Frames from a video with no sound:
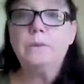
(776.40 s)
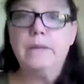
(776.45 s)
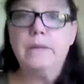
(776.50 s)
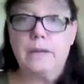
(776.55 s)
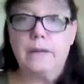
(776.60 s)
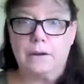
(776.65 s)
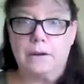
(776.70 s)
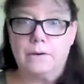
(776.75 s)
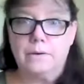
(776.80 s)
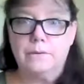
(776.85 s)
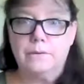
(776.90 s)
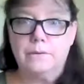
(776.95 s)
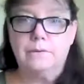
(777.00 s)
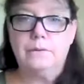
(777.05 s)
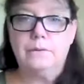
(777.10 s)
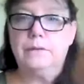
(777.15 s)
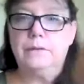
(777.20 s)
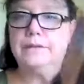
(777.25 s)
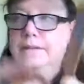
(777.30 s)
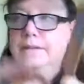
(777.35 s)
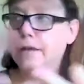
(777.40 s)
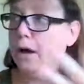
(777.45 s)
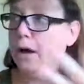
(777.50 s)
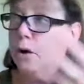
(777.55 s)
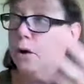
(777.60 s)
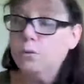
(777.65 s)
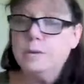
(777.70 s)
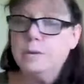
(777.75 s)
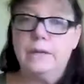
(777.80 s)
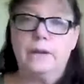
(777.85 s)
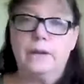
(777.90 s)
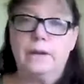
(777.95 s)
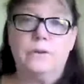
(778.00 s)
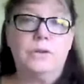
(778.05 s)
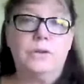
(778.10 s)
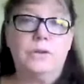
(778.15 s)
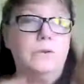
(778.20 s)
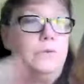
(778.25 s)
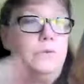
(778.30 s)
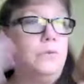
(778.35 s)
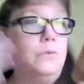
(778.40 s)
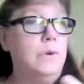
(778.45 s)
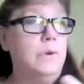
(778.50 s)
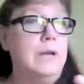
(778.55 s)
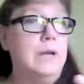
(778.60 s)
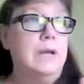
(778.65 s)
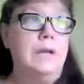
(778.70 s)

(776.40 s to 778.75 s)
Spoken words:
there. It's out there. You